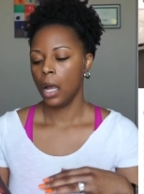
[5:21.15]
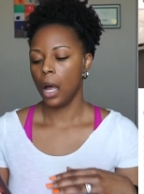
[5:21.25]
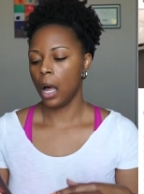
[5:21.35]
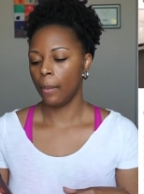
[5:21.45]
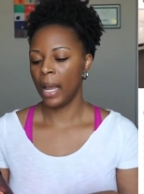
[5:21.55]

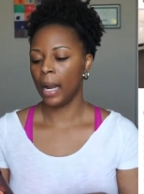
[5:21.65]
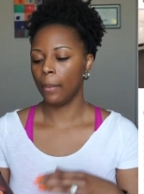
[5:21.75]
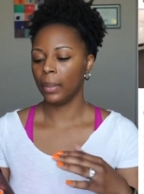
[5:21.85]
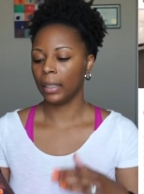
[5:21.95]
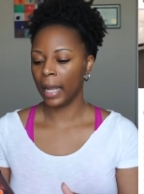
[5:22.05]
And
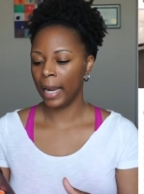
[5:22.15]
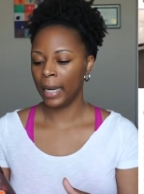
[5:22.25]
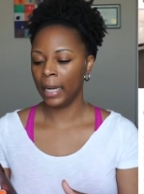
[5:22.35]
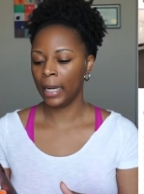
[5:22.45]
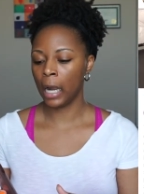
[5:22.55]
I'm
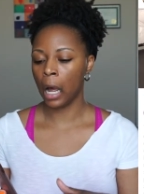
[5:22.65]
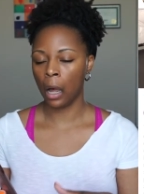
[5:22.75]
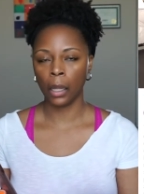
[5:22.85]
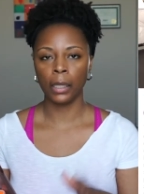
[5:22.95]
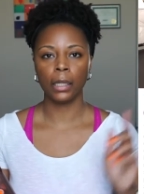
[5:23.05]
laying
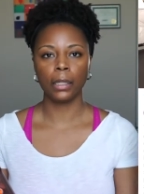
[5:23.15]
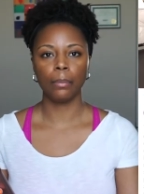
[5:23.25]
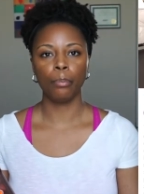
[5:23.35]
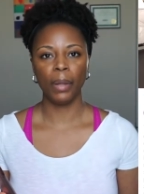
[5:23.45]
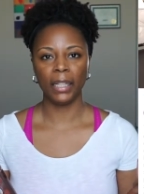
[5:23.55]
on
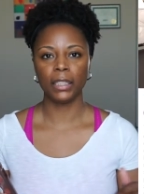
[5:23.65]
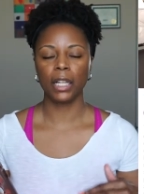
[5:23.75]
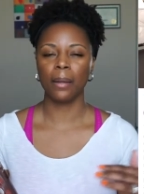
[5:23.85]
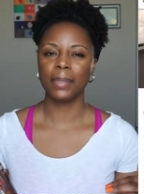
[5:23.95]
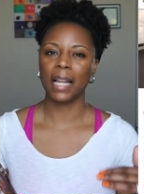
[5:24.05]
the
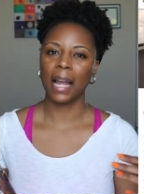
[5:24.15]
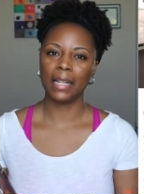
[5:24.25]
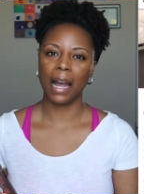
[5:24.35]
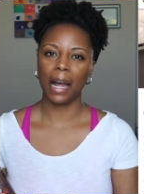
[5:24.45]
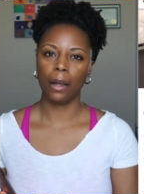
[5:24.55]
bench upside
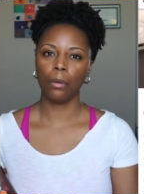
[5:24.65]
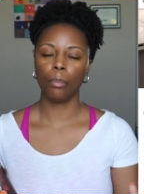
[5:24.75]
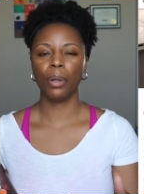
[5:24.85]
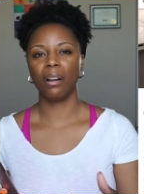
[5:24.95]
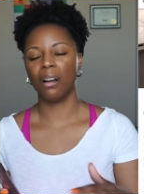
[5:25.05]
down,
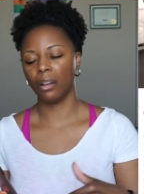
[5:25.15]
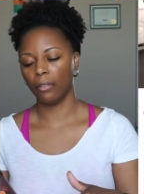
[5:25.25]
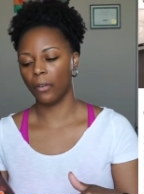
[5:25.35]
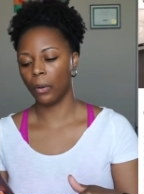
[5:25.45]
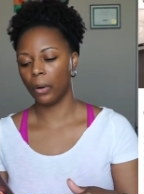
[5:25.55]
but on the
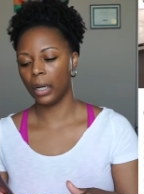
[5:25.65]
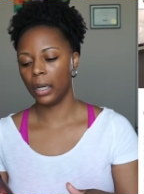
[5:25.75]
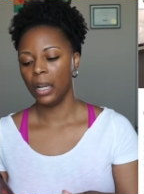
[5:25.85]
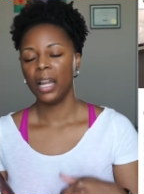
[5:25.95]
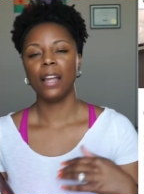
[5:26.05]

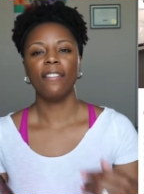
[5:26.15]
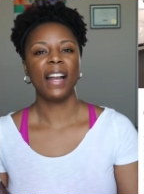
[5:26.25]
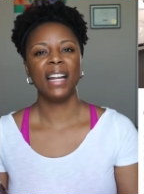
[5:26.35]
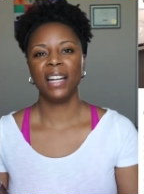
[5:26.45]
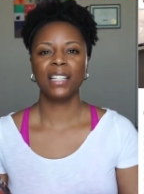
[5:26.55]
floor. If I
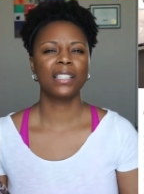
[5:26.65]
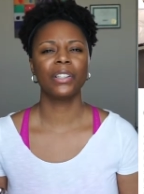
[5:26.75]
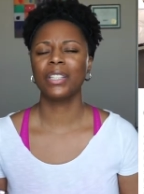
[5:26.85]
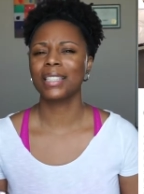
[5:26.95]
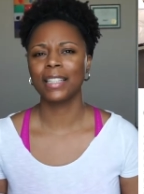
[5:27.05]
didn't
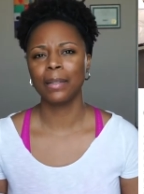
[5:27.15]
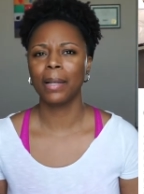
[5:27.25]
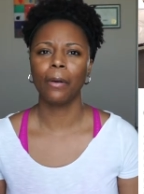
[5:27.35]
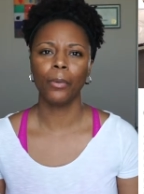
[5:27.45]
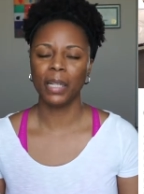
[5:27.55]
insert this clip,
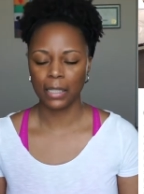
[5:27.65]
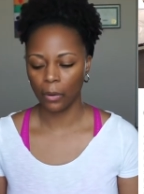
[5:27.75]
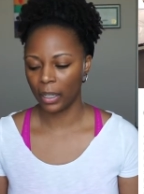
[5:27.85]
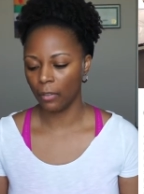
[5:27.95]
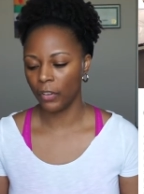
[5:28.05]
that would be
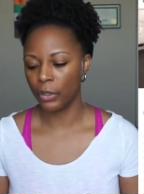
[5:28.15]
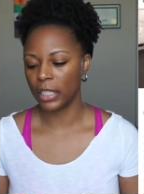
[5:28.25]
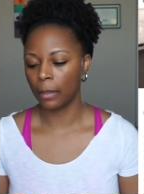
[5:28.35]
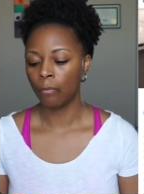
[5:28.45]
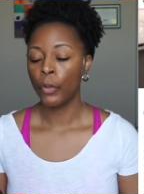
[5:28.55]
so
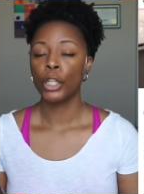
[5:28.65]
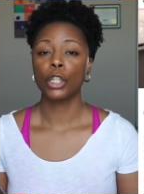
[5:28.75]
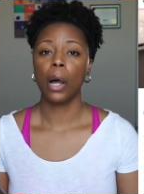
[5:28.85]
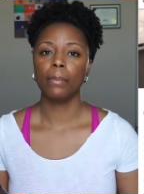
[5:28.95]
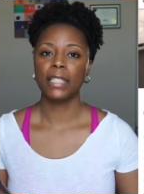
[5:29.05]
confusing.
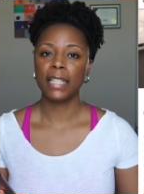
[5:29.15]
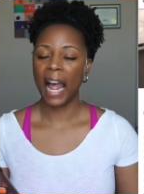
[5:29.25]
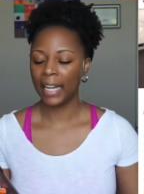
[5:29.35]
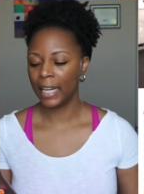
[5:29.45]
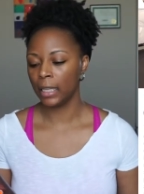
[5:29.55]
So I'm
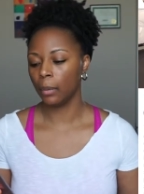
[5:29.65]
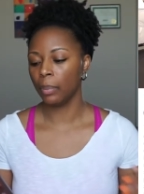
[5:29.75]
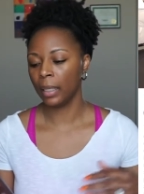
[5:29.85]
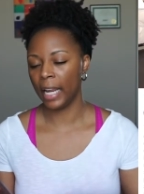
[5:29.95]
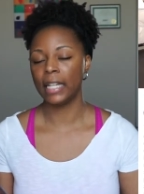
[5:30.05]
stacking the
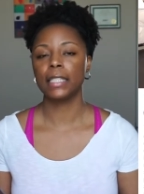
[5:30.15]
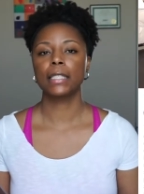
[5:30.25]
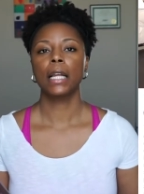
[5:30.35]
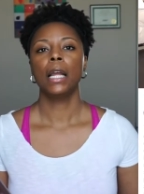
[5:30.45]
plates